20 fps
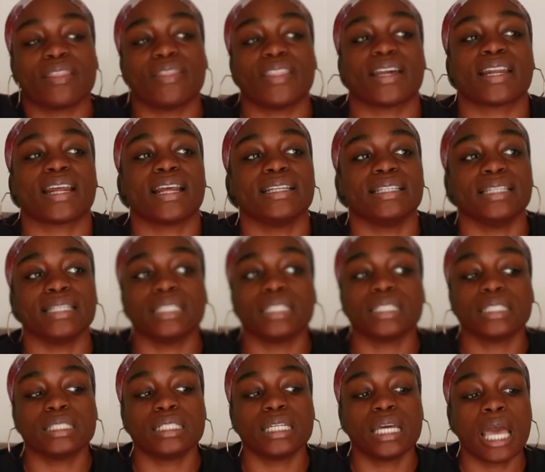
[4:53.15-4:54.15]
that I
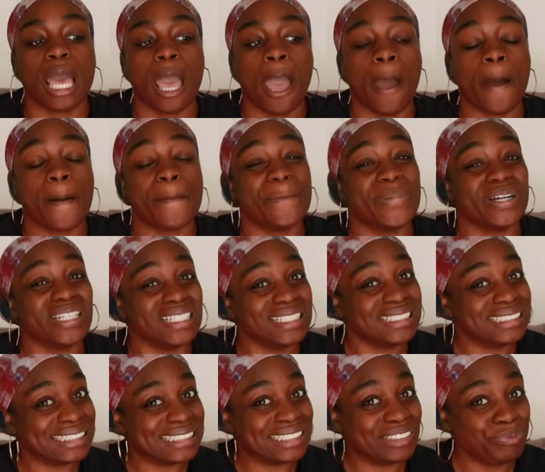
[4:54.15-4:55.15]
needed, but it
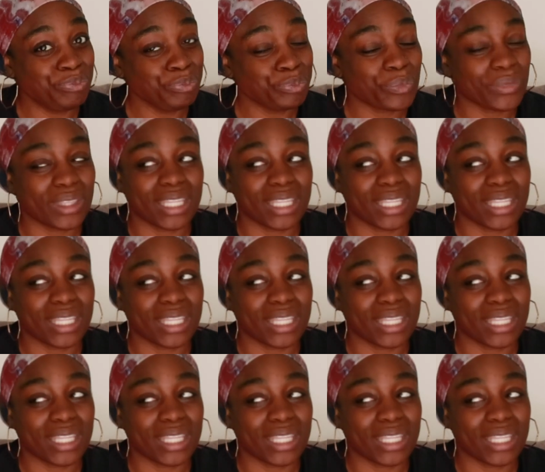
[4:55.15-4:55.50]
didn't.